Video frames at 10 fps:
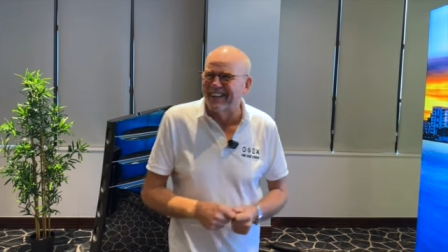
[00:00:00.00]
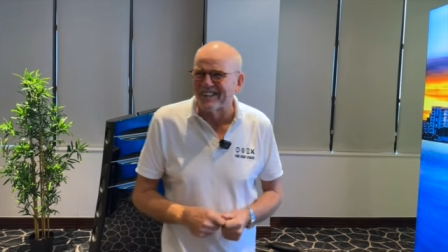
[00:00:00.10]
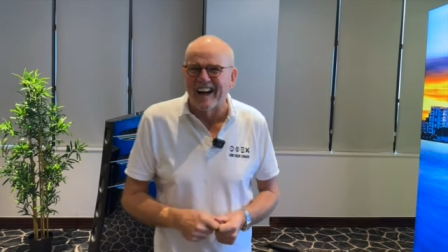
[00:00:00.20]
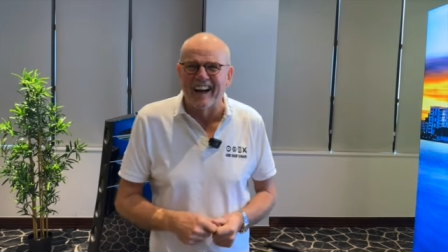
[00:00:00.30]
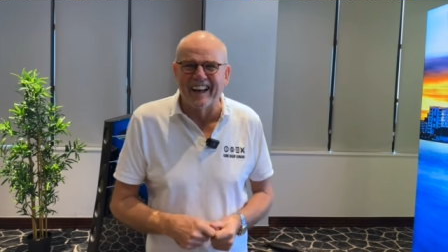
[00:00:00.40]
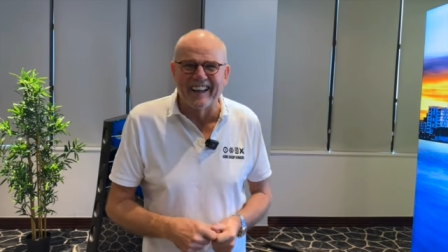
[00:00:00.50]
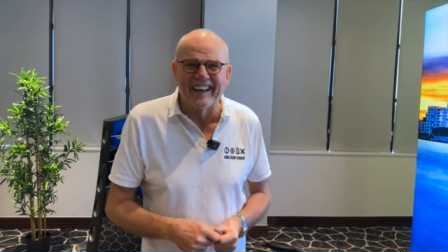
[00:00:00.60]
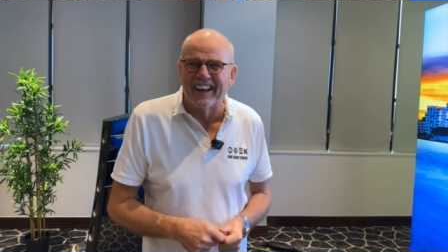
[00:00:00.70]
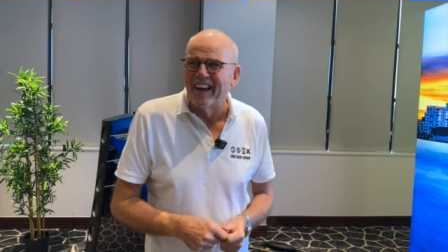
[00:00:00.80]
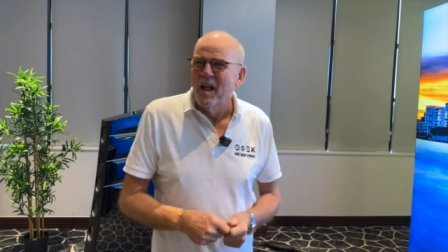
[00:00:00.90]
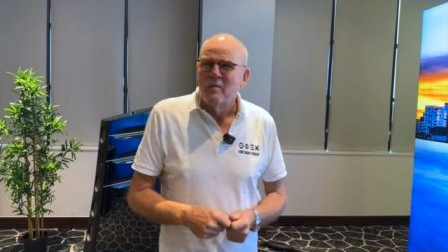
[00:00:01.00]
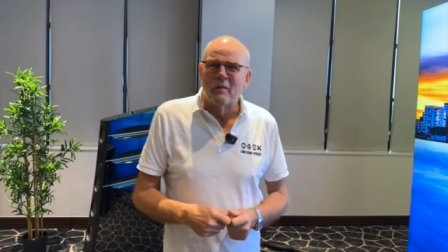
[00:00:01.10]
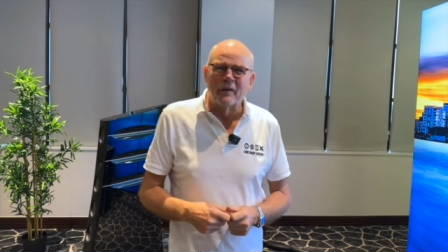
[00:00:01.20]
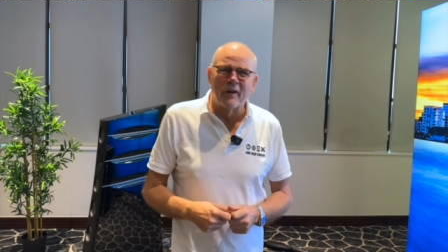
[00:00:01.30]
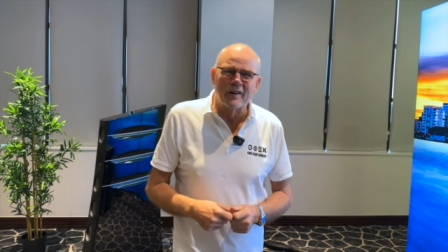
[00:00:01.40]
design in it,
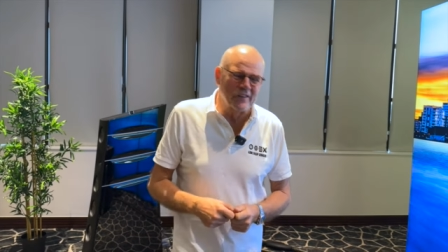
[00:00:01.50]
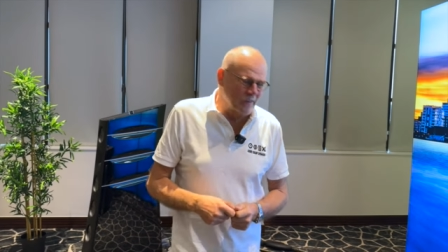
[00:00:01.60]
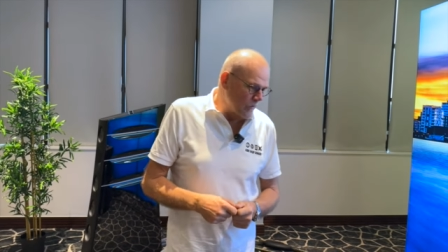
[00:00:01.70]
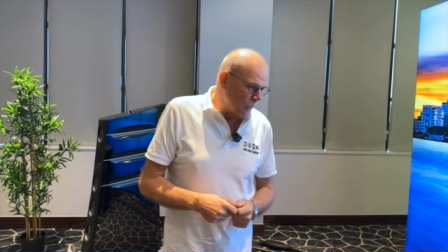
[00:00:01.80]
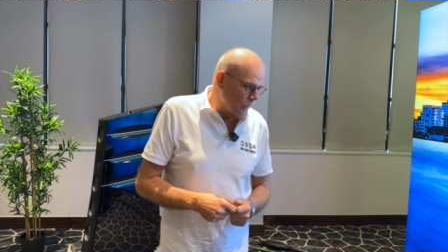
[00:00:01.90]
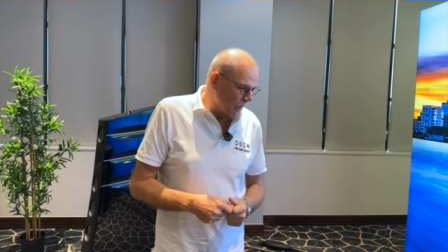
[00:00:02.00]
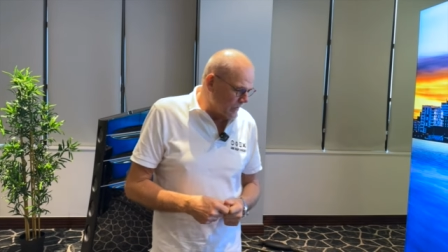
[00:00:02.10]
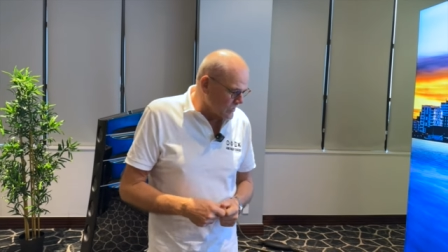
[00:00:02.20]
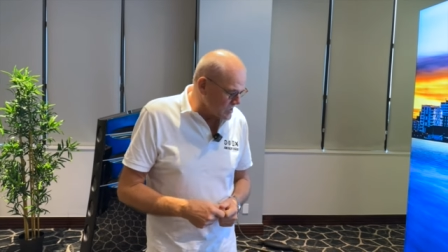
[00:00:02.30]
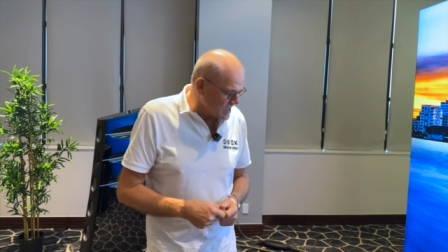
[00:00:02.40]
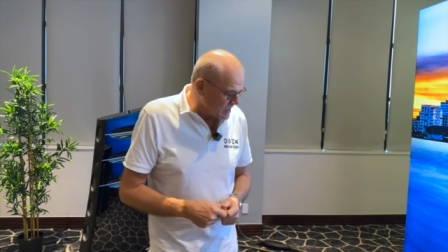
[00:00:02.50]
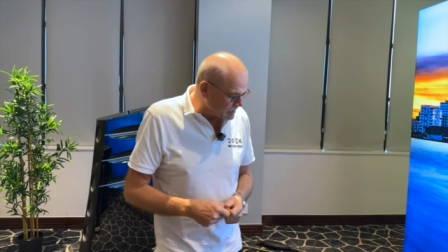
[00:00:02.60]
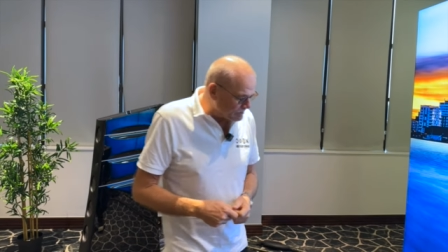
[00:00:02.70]
but you also know when you see,